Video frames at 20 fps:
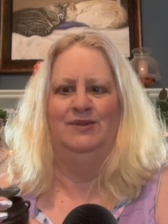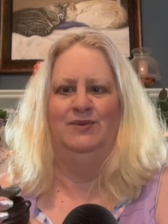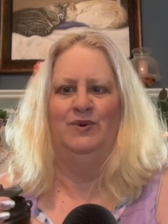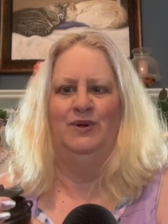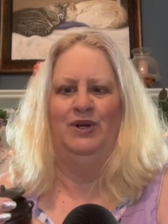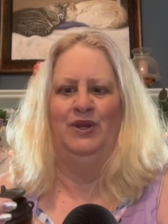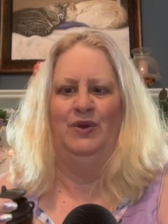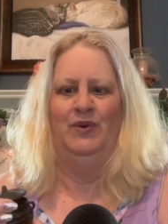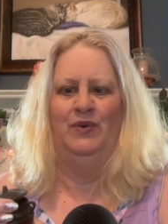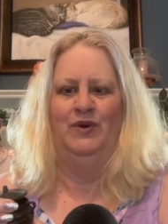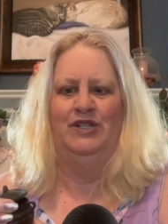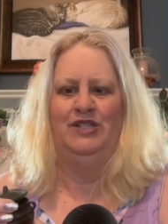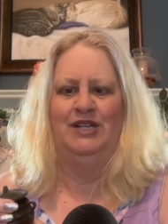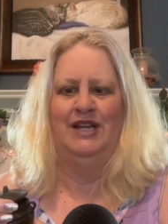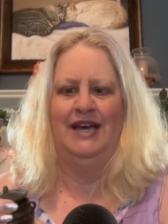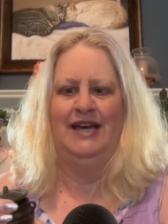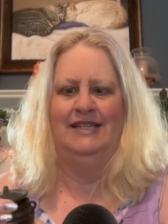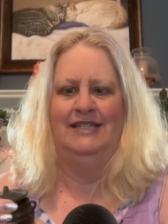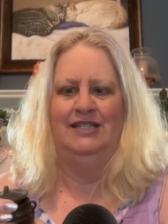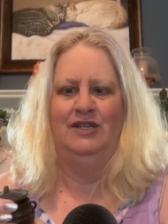one of the witch
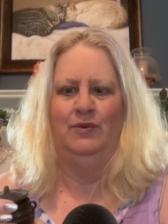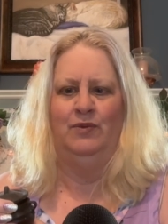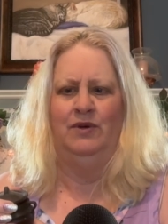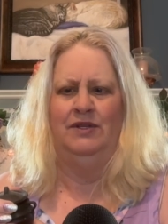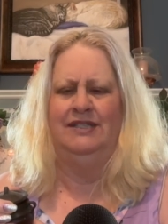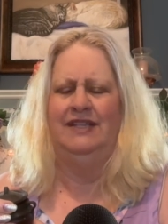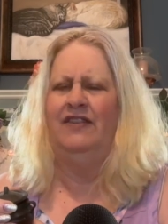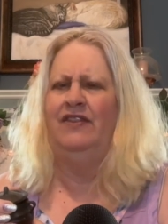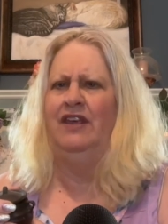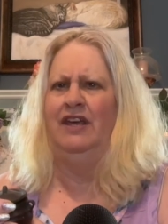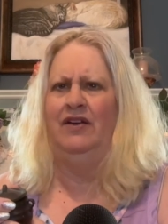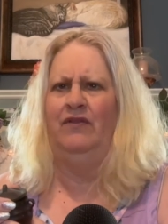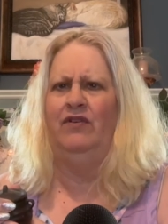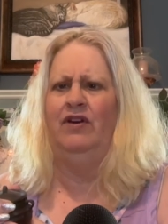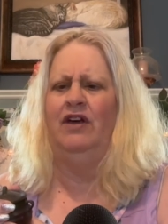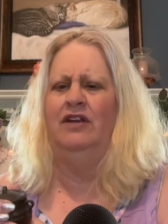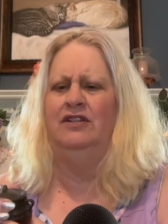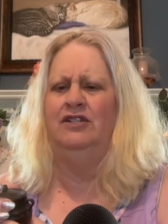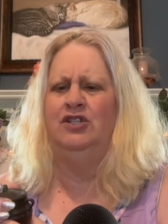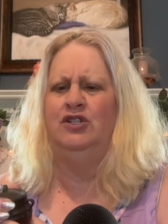casket ones. I think I've
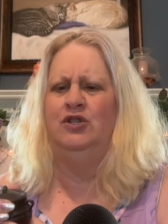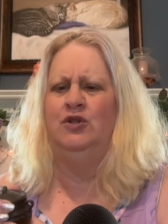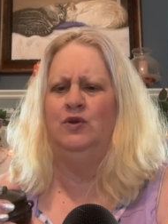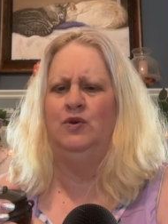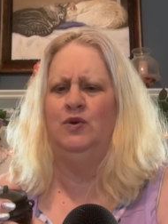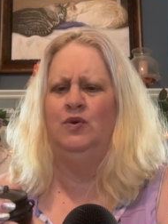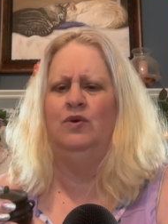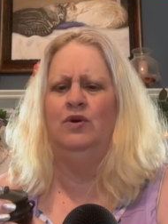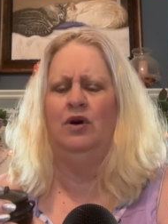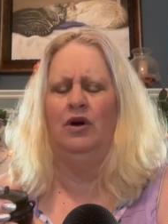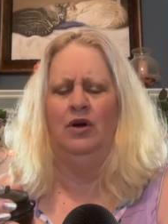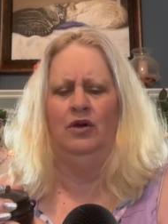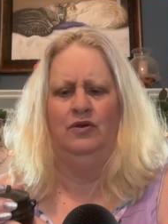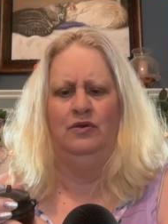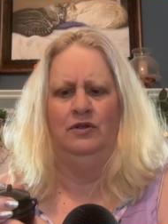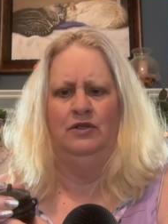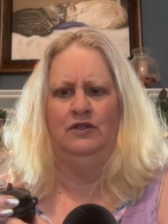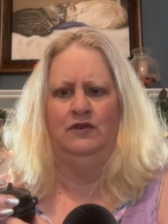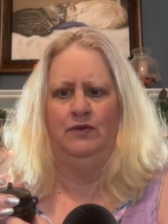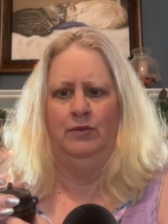gotten 2
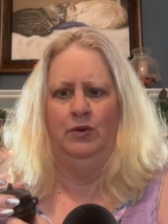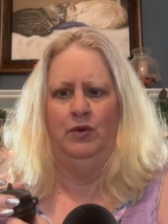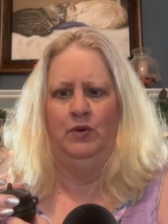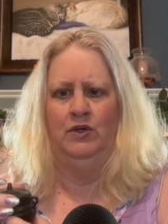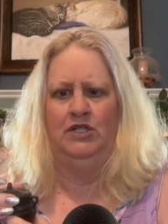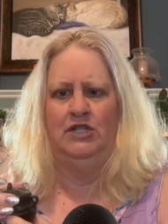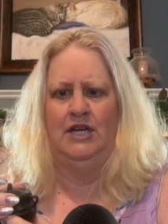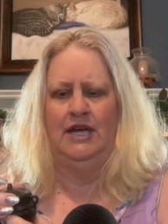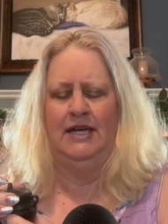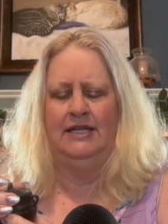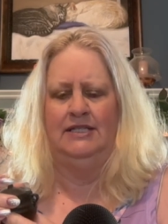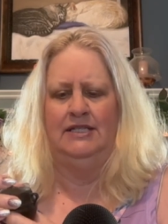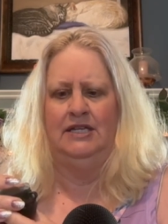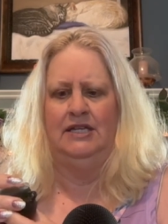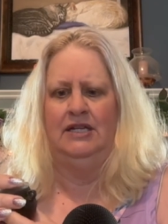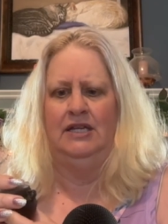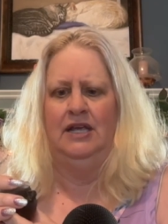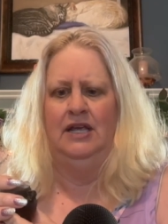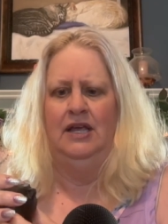cauldrons from the witch casket.